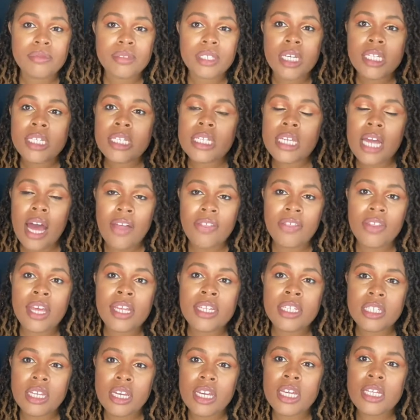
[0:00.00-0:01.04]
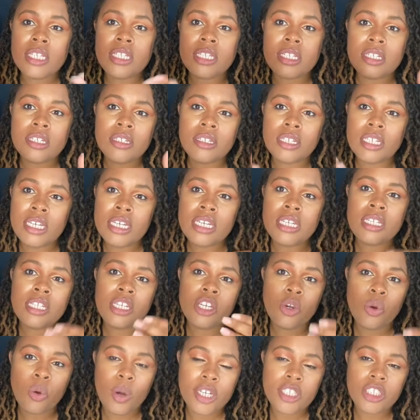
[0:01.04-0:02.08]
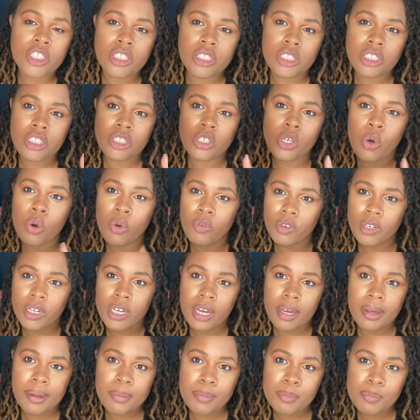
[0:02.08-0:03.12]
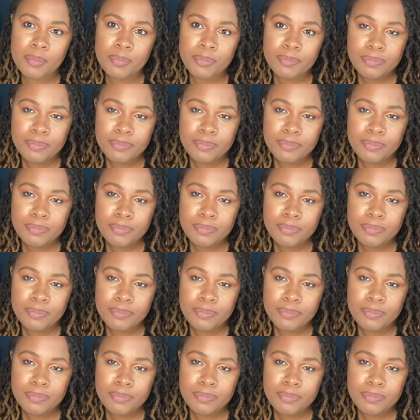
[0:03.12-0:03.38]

It's an easy question to overcome,